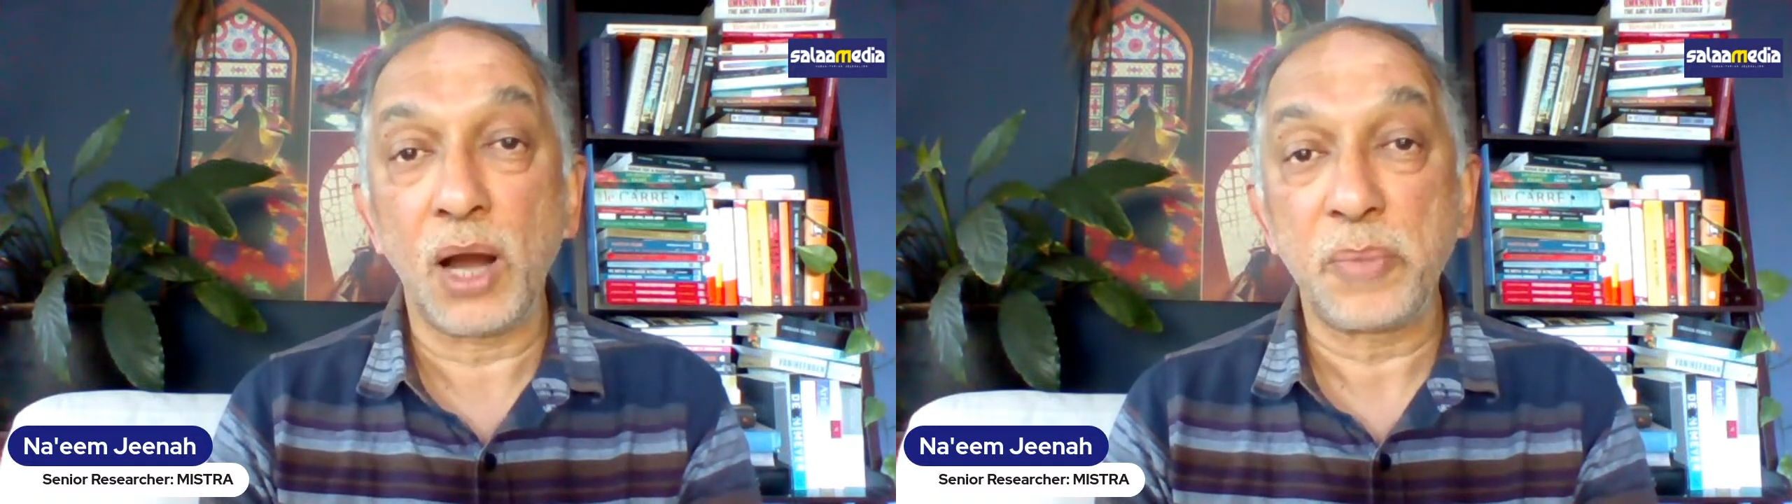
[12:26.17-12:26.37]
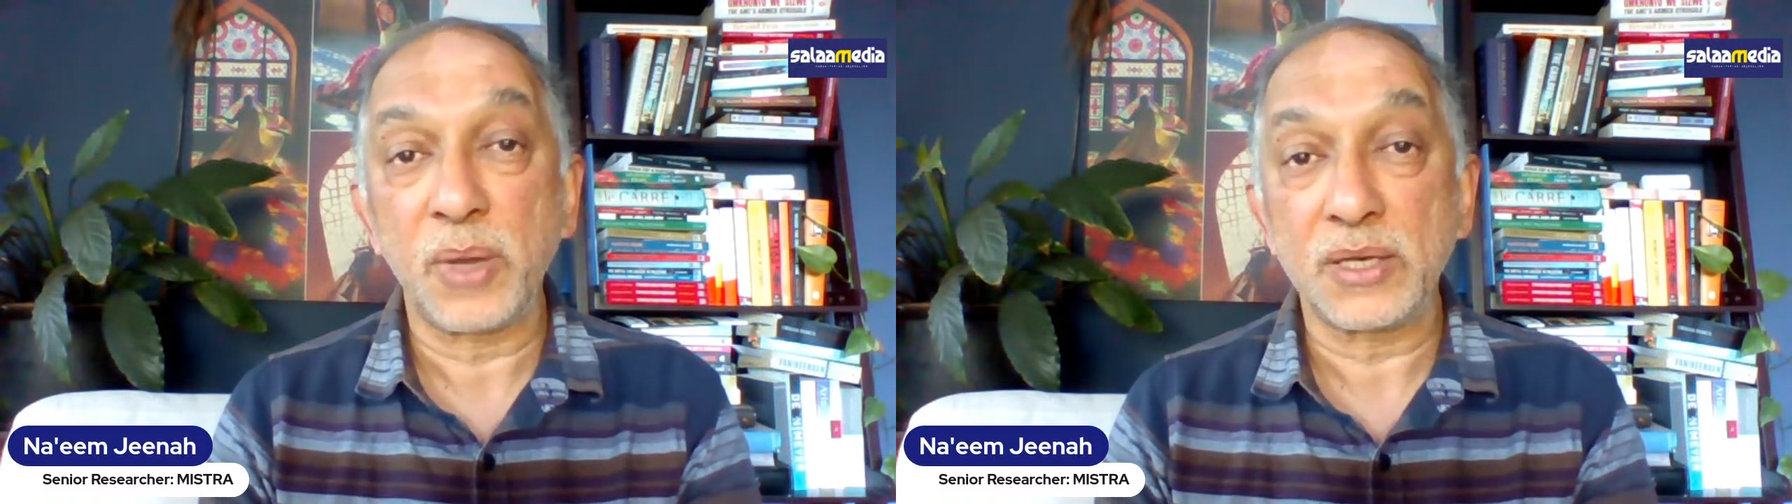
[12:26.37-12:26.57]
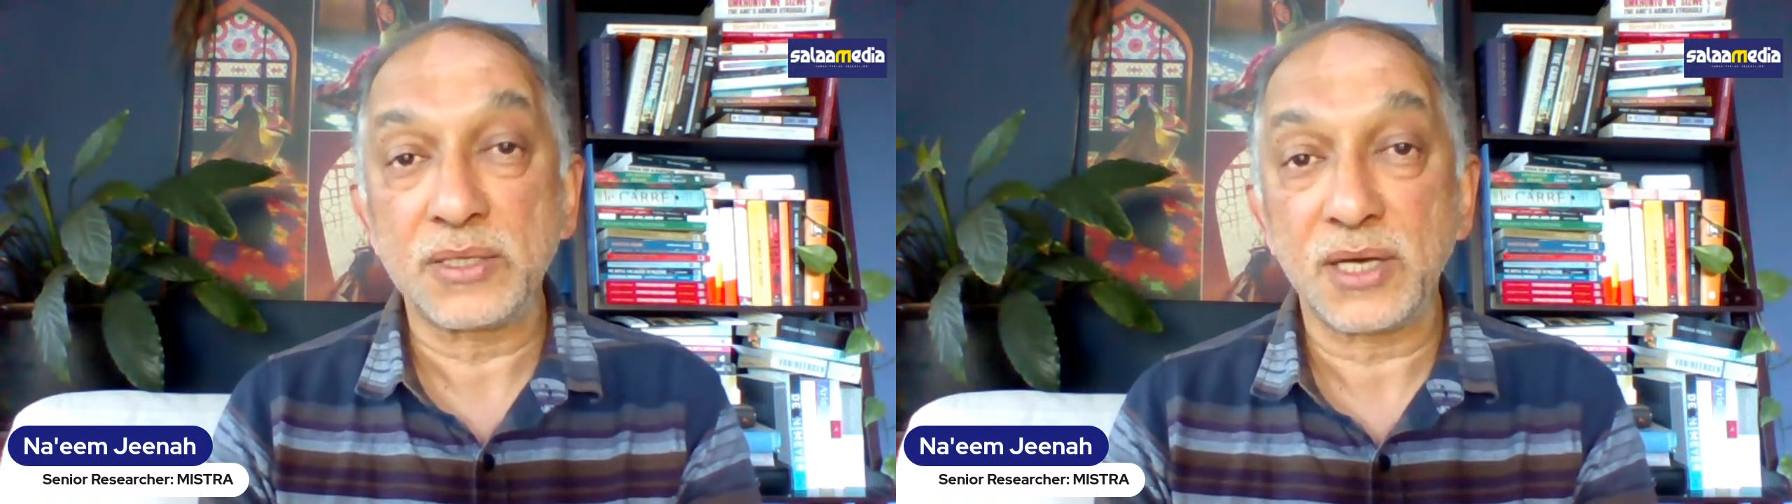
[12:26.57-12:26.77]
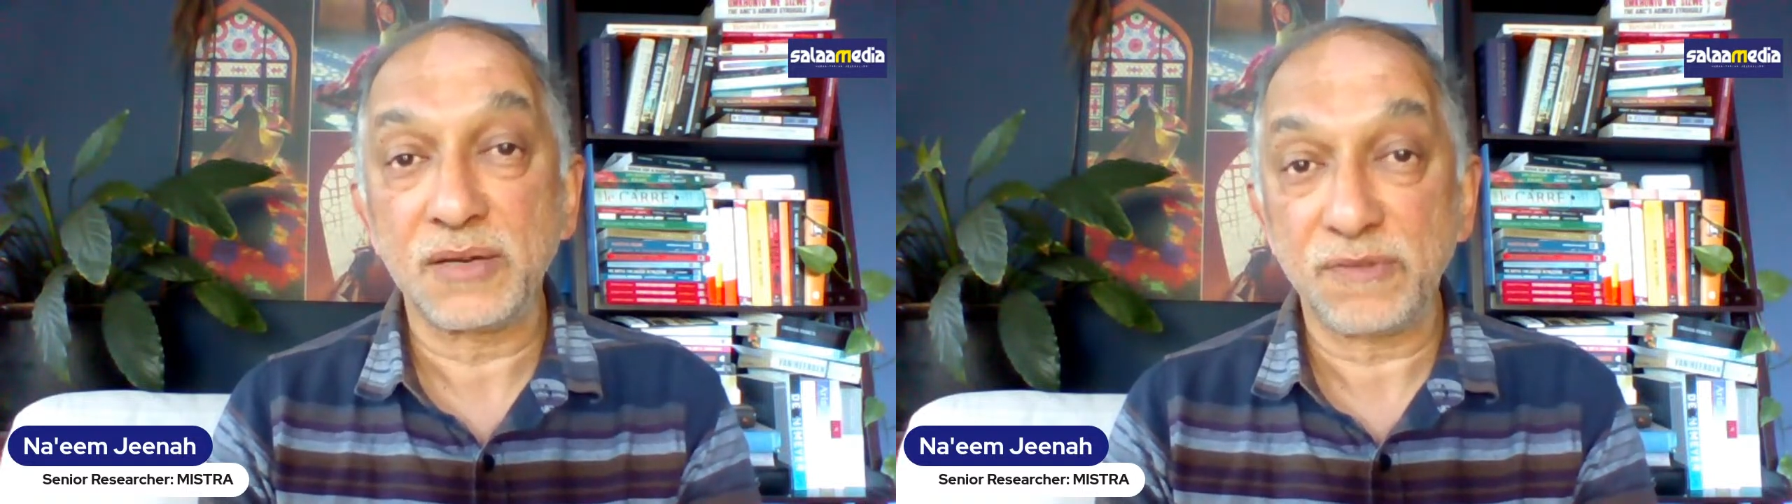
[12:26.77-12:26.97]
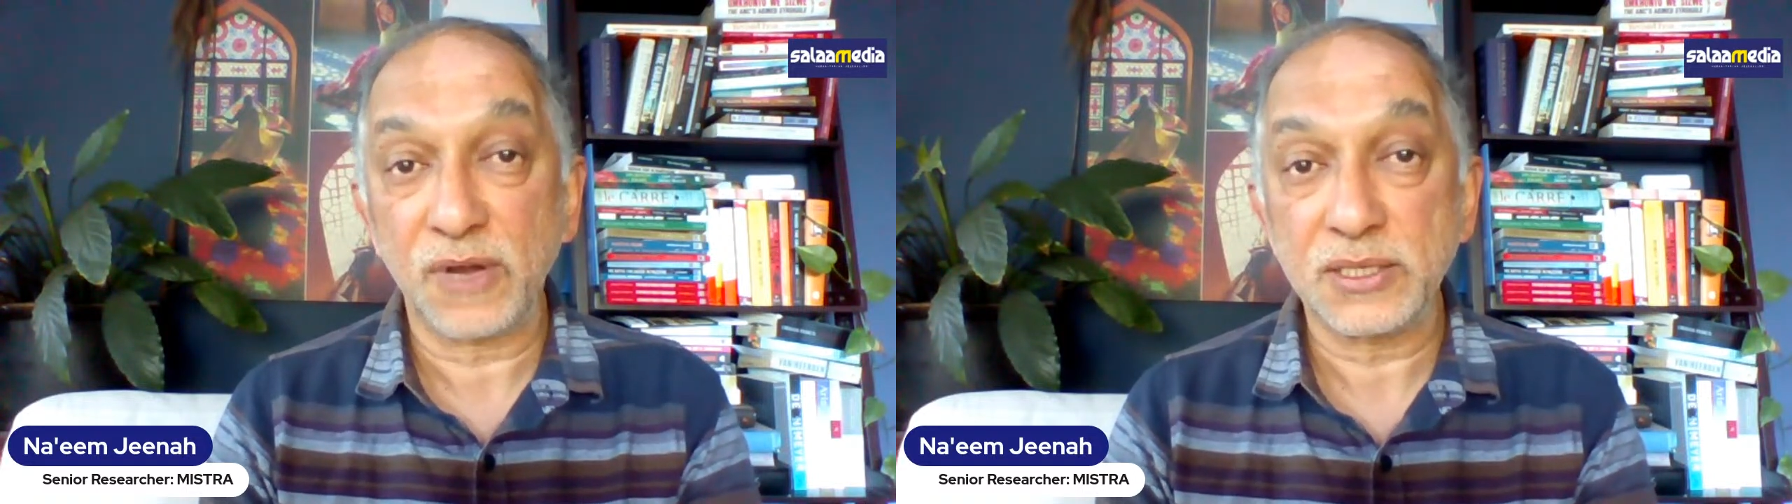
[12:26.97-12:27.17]
up and try
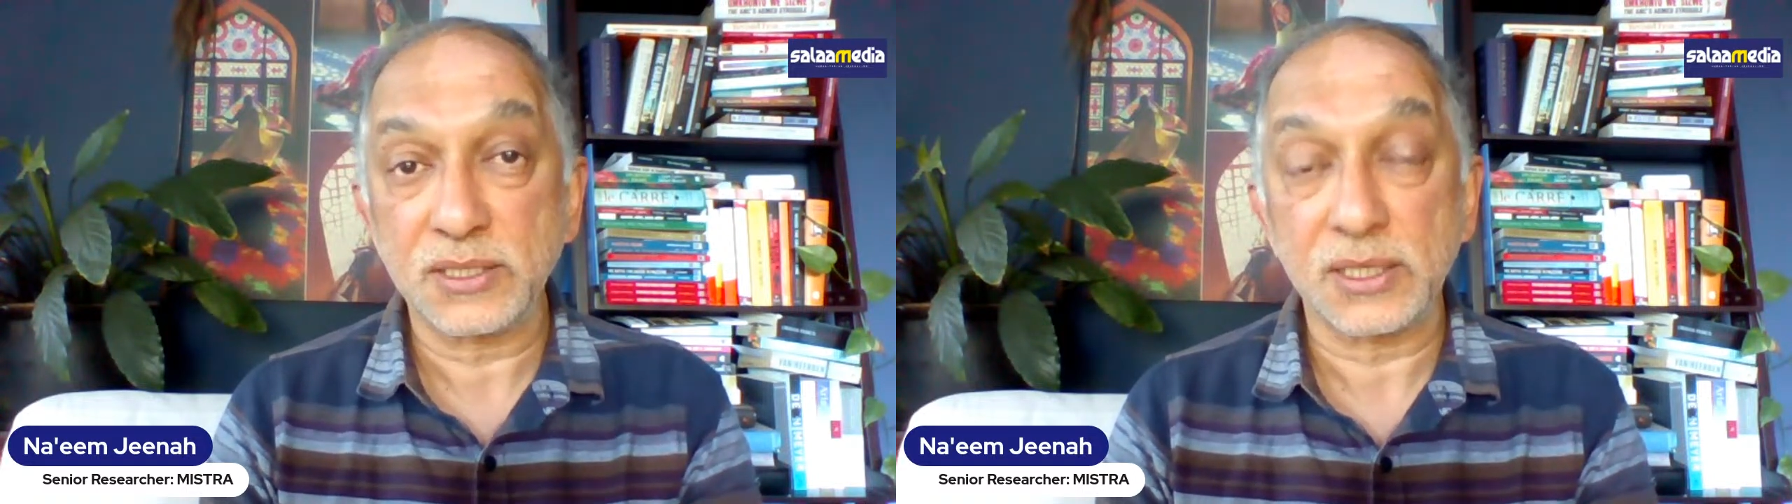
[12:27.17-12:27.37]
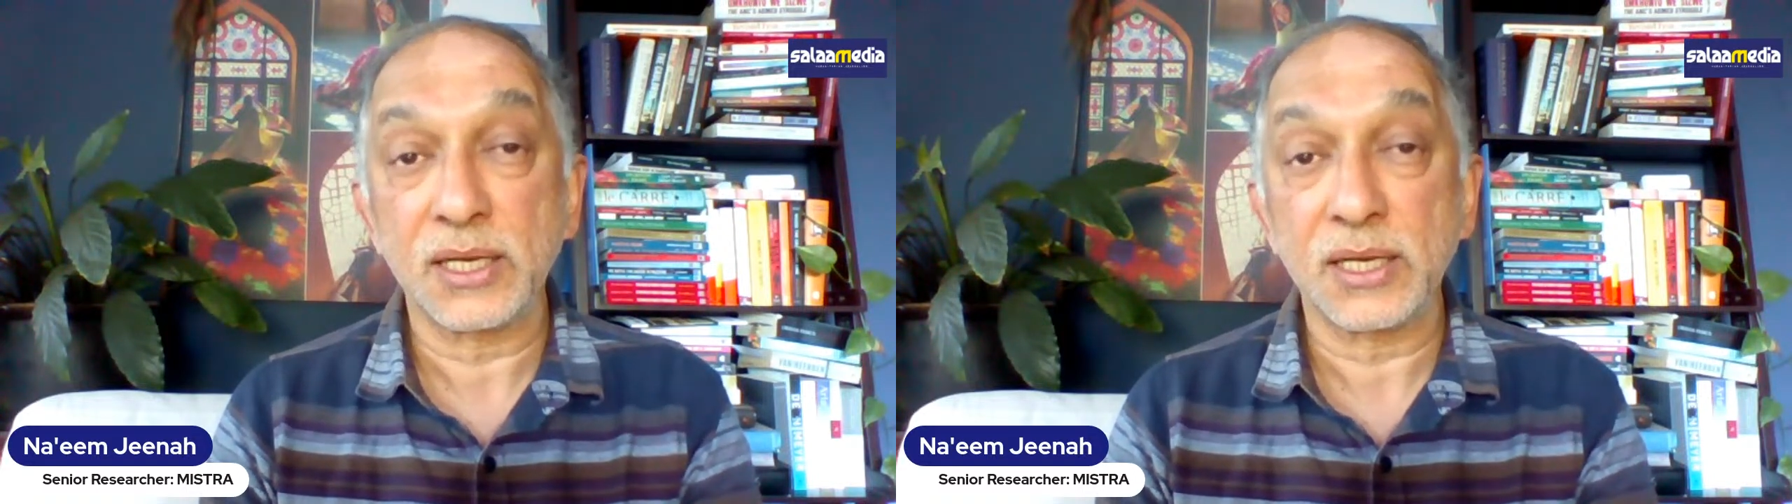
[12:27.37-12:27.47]
and fight it.